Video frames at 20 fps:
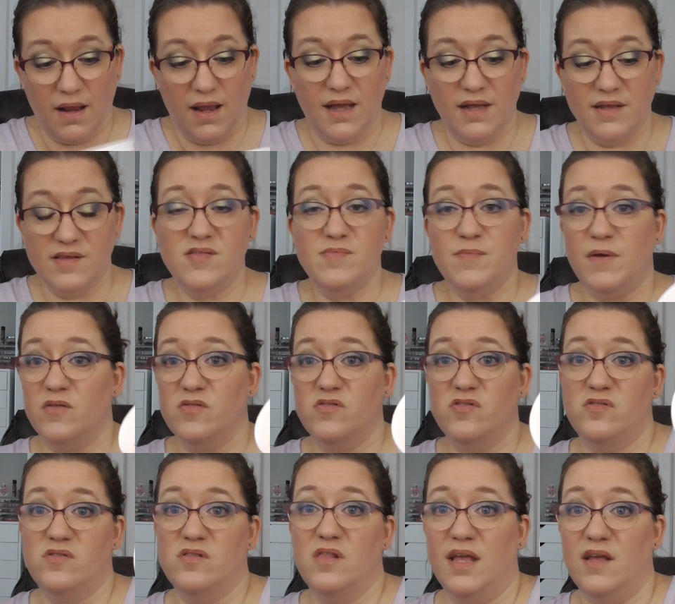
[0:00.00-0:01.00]
It
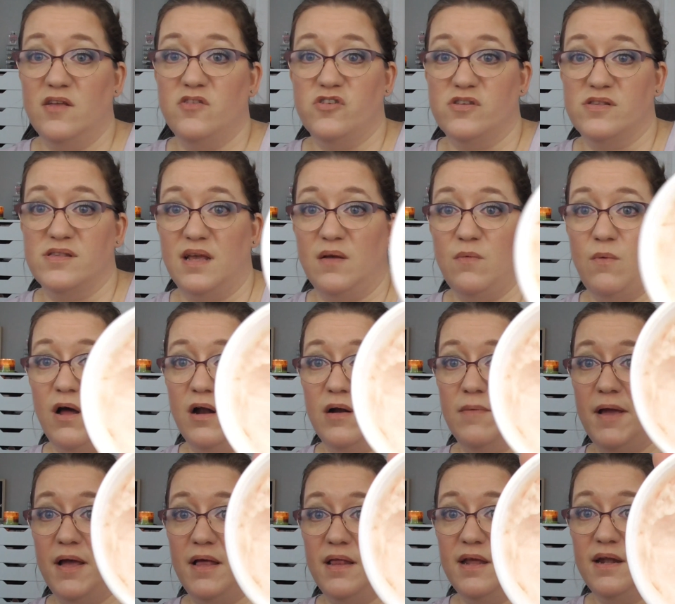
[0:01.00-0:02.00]
smells like just like
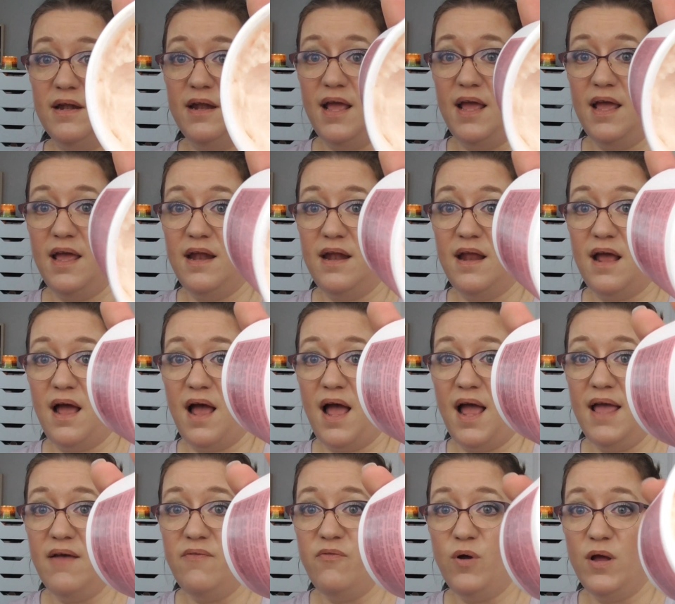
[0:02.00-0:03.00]
watermelon. And
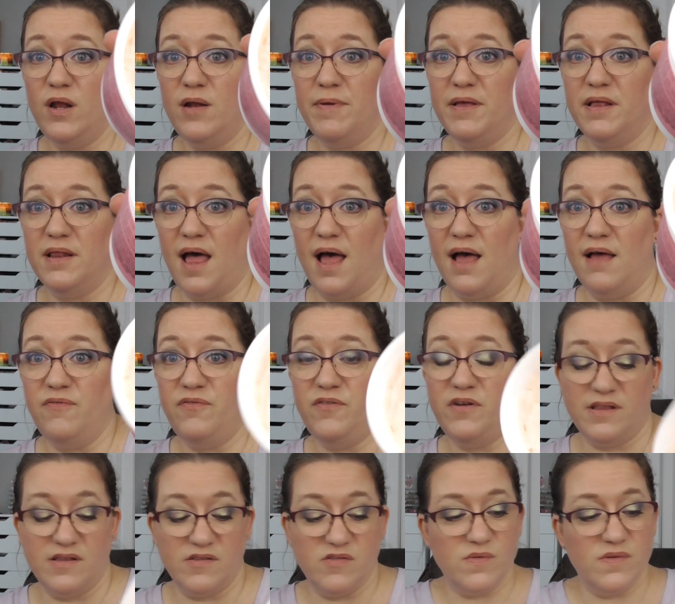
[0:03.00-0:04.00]
I have quite a bit
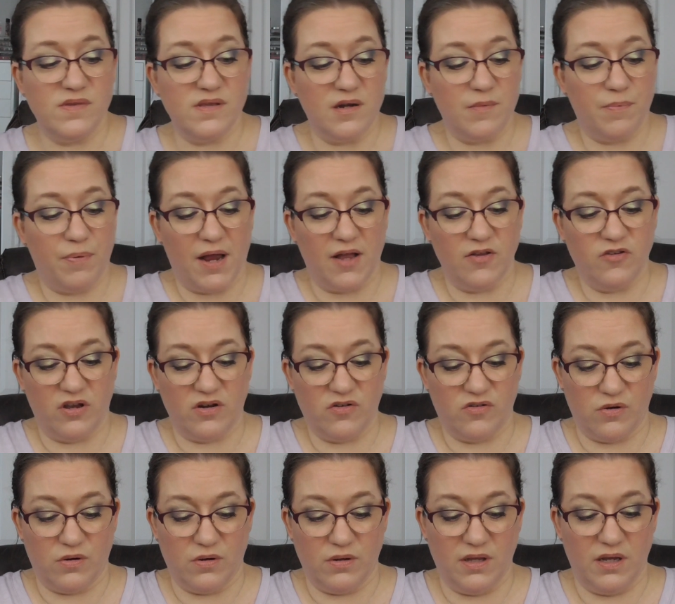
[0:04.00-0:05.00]
left. This was in a project
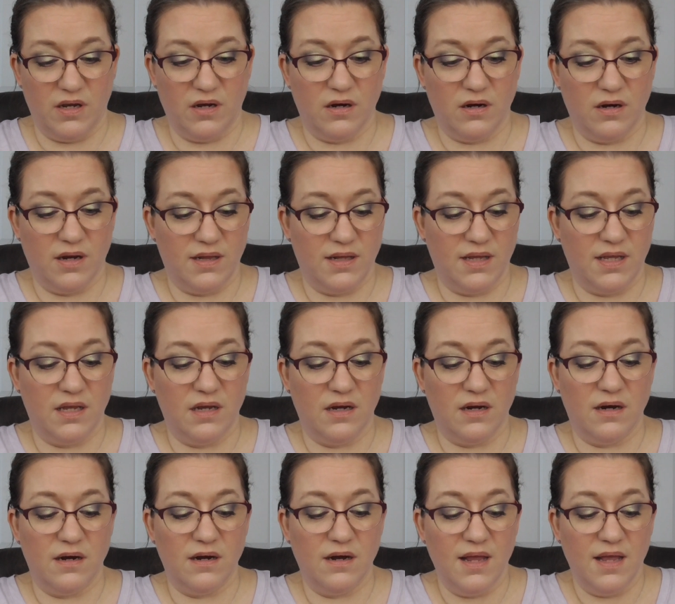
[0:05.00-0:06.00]
earlier in the
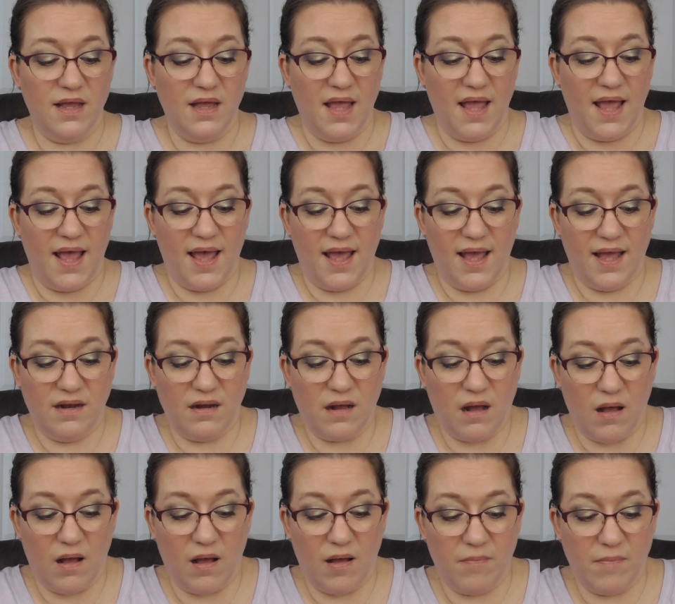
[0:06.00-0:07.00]
year. And
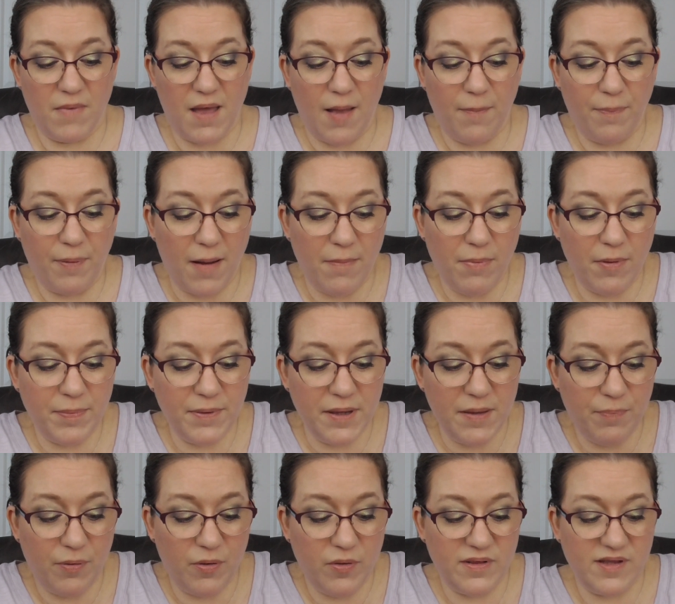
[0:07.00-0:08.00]
I'll
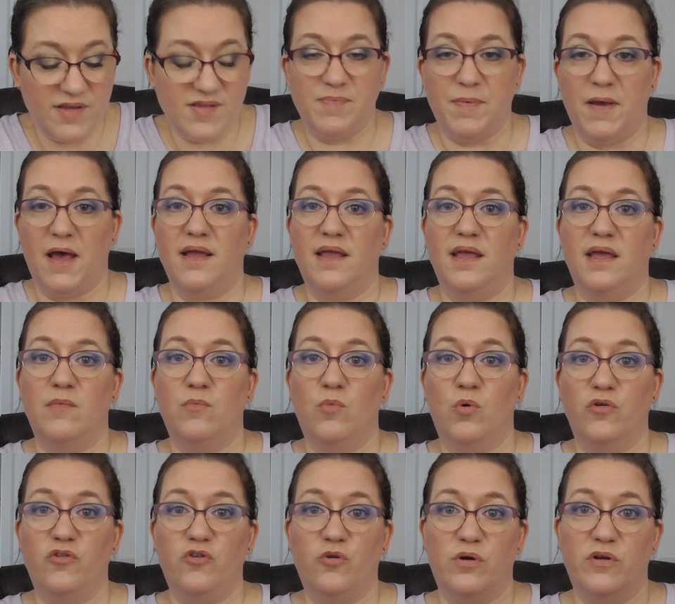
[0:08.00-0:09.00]
probably pull this back in
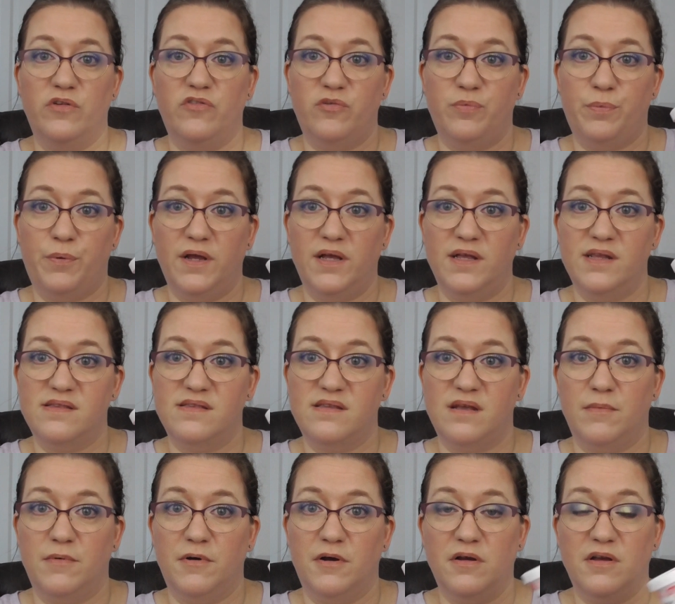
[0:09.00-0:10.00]
more towards spring and
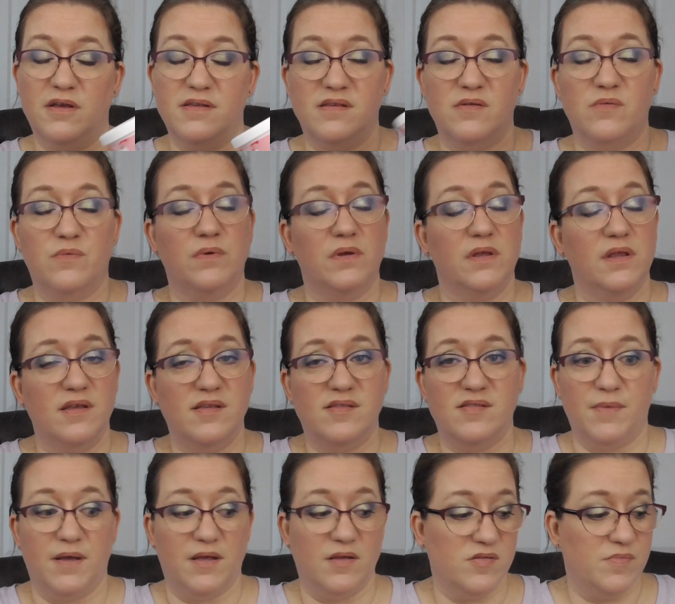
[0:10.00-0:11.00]
summer because it really
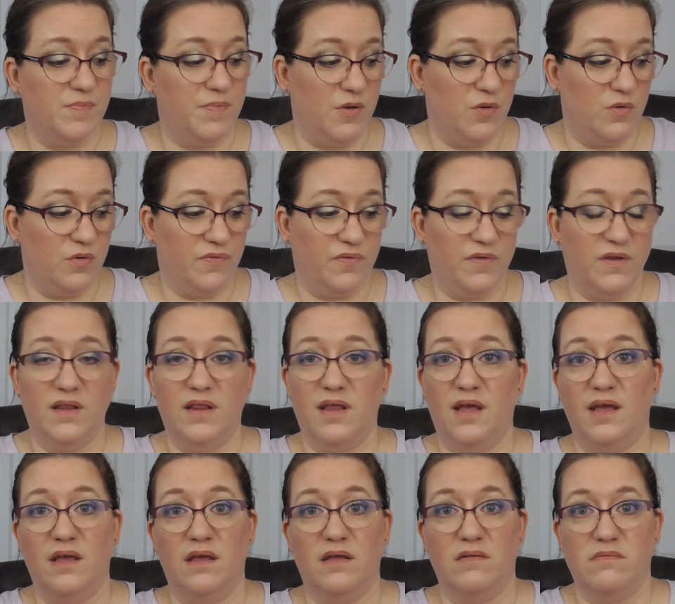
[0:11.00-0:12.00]
smells beautifully
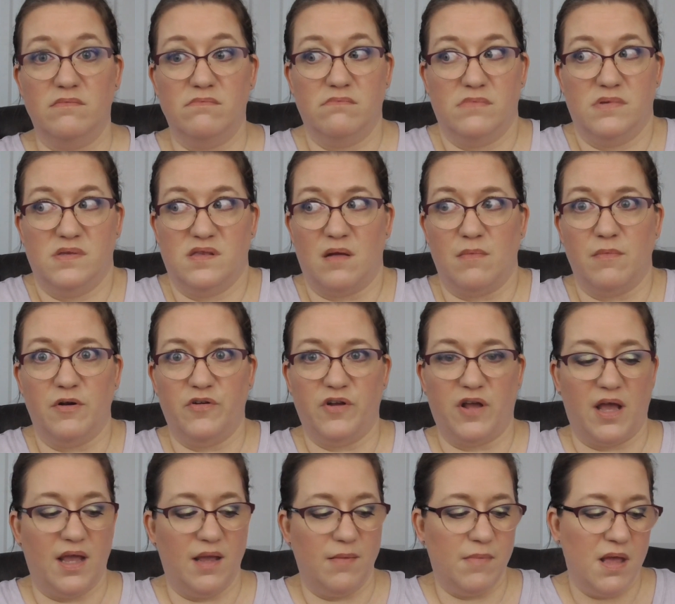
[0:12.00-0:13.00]
like
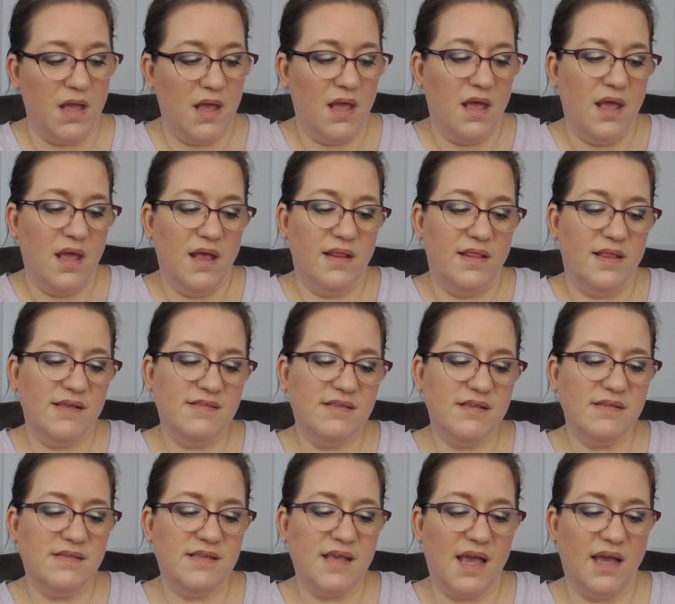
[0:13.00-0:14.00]
summertime. This
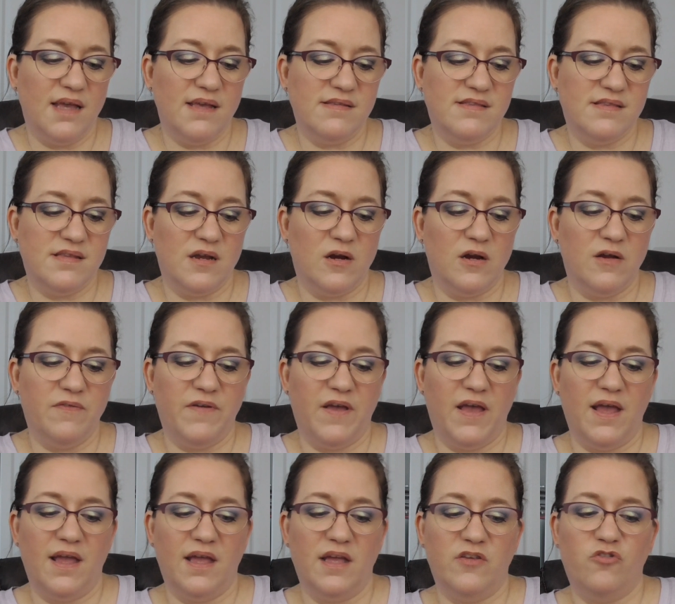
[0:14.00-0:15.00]
is a
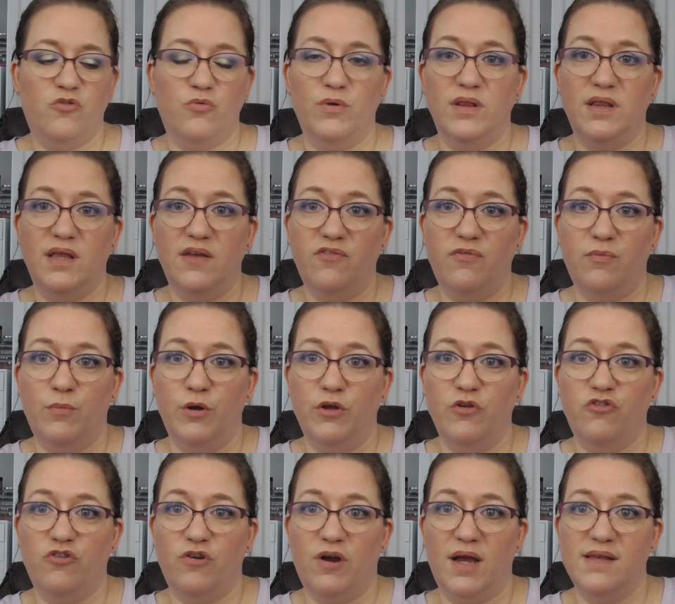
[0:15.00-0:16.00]
CeraVe Itch Relief
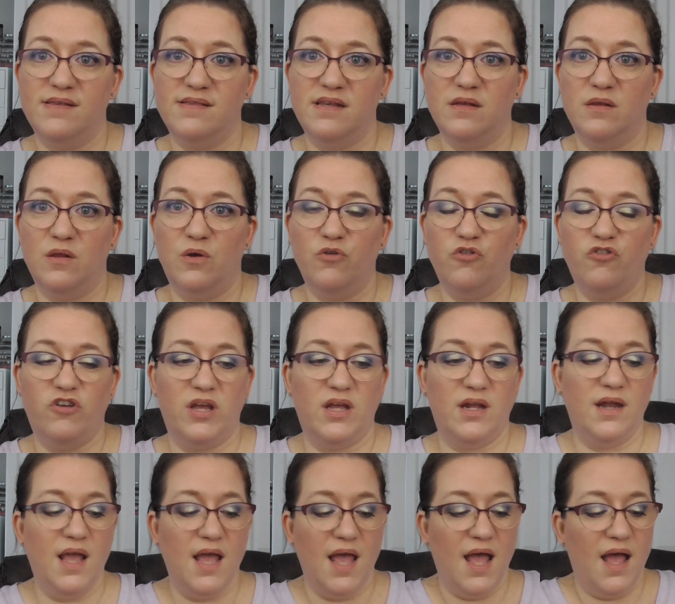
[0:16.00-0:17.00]
Moisturizing
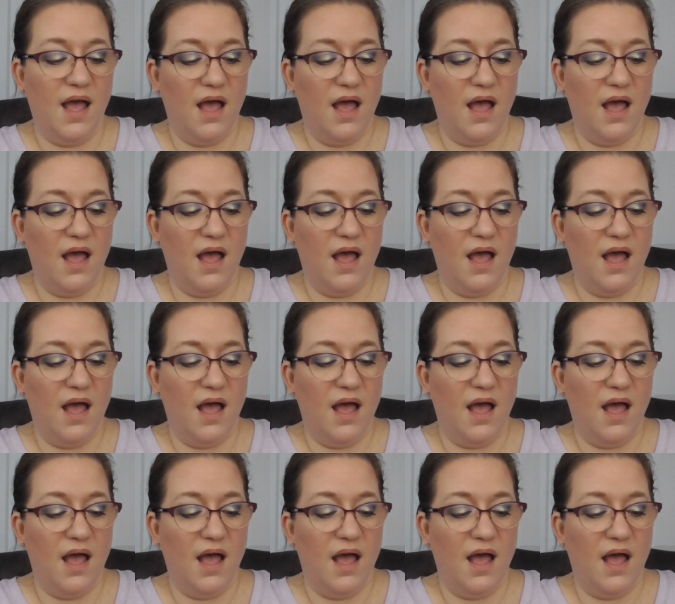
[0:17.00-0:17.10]
Lotion.